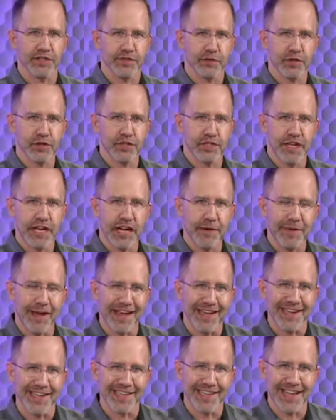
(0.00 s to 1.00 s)
first name
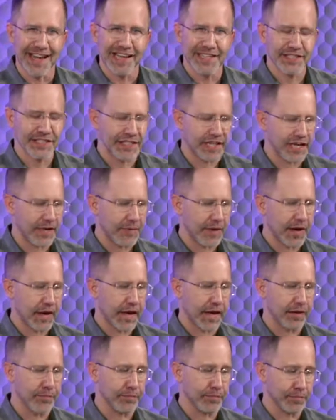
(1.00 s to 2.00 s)
and last name
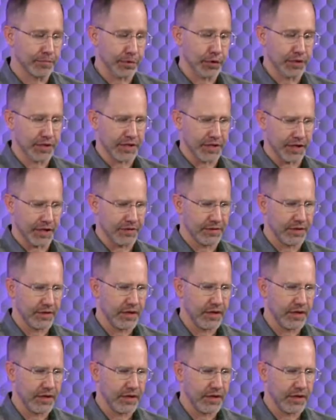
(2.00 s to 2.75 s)
and birthday.